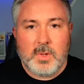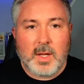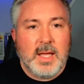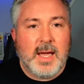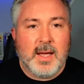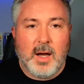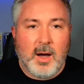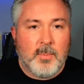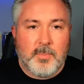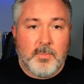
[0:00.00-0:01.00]

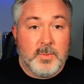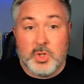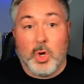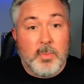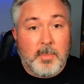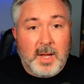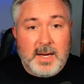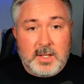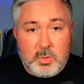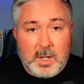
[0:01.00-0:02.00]
Yeah, Zuma played
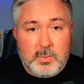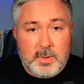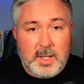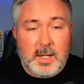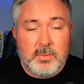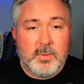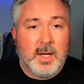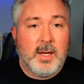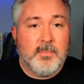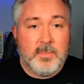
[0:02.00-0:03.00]
as well, you know,
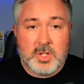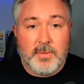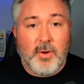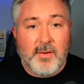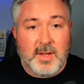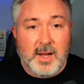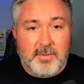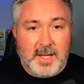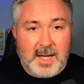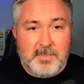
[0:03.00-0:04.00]
survived another
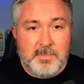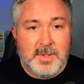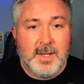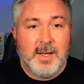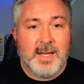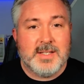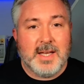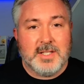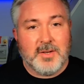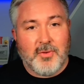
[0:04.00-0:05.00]
game. His
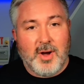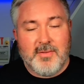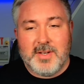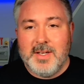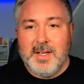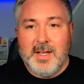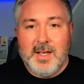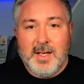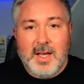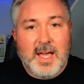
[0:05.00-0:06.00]
knee survived.
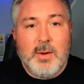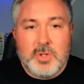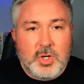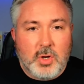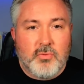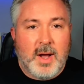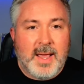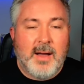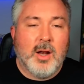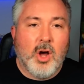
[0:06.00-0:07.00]
It was a good run
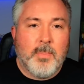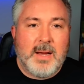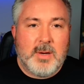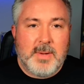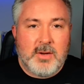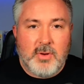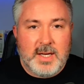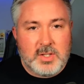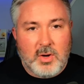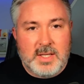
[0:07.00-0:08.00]
out. A lot of people have been
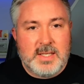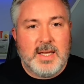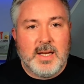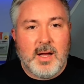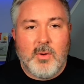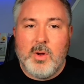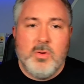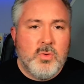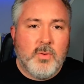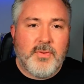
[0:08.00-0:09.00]
criticising it, you know,
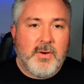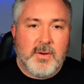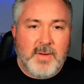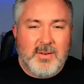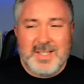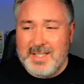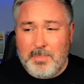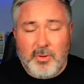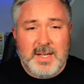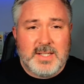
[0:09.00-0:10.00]
ooh, Ferencvaros. It's a
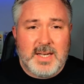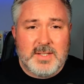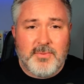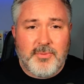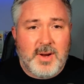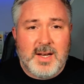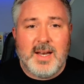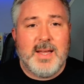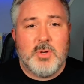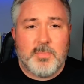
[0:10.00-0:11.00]
pre-season
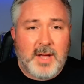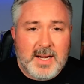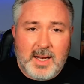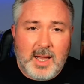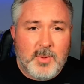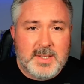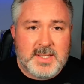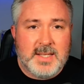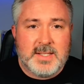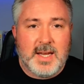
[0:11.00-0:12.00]
friendly. It was played at low
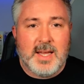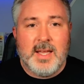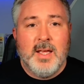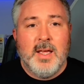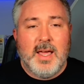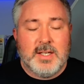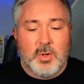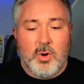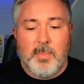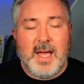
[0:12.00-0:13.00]
intensity. It's
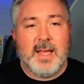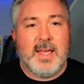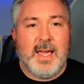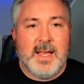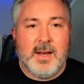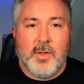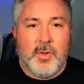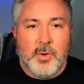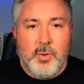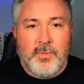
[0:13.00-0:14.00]
all about getting the
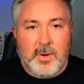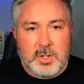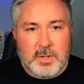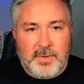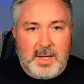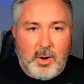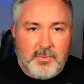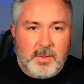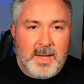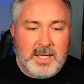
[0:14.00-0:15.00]
new philosophy of
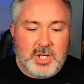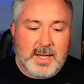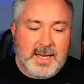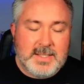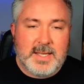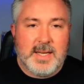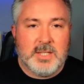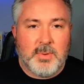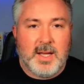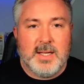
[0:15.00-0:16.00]
the manager into these
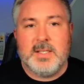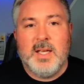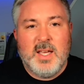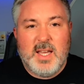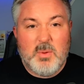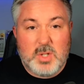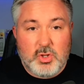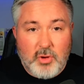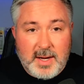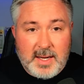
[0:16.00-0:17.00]
players. It was a
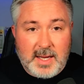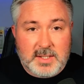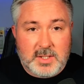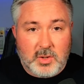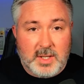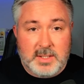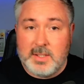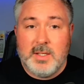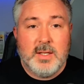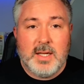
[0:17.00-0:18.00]
training exercise.
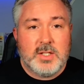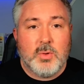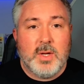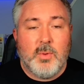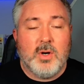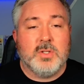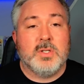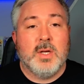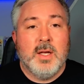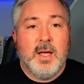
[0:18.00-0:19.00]
That's all it was.
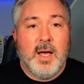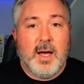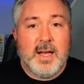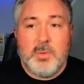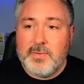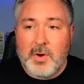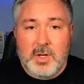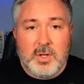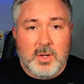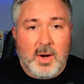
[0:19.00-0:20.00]
And it was very
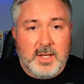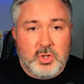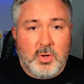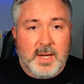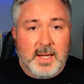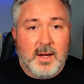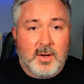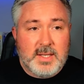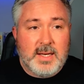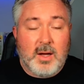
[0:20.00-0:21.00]
good. I enjoyed it. I
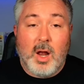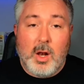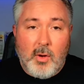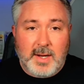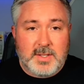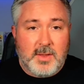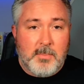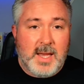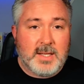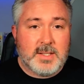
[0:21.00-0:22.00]
did. I liked the
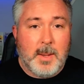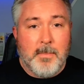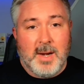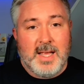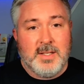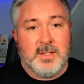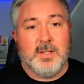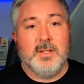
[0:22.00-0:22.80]
mix and blend